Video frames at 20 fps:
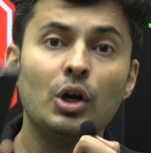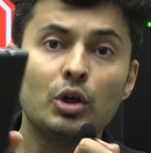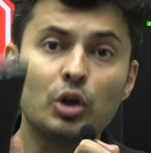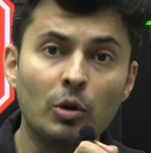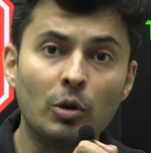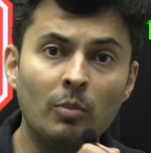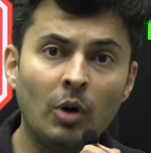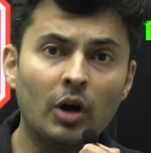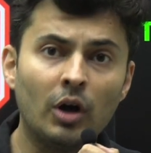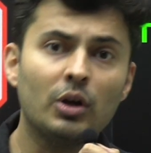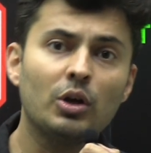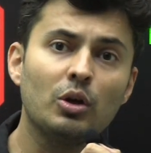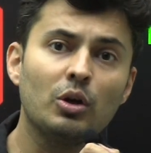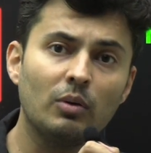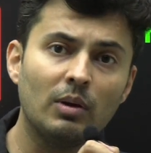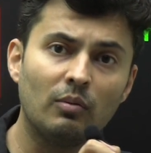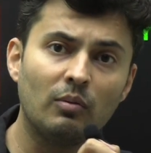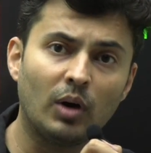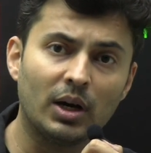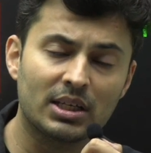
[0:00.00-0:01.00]
tomorrow you
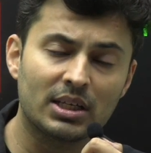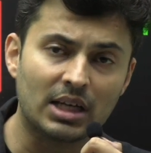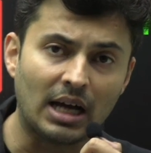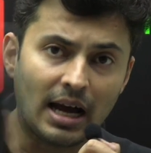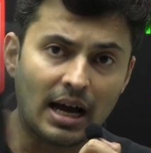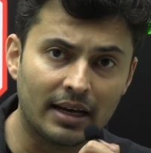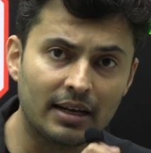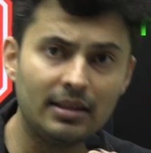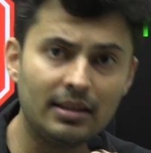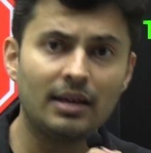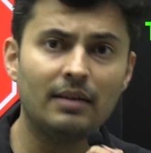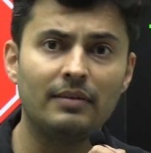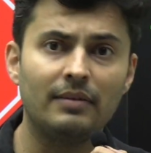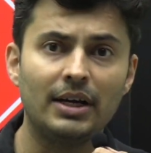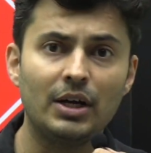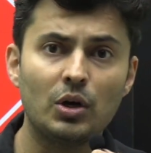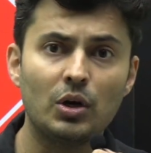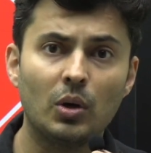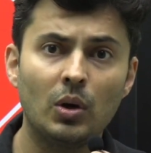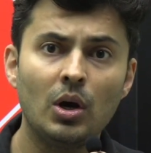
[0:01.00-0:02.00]
will watch another
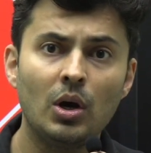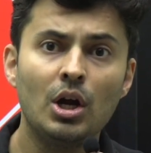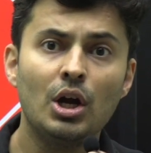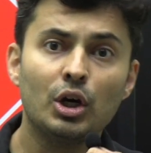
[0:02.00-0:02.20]
video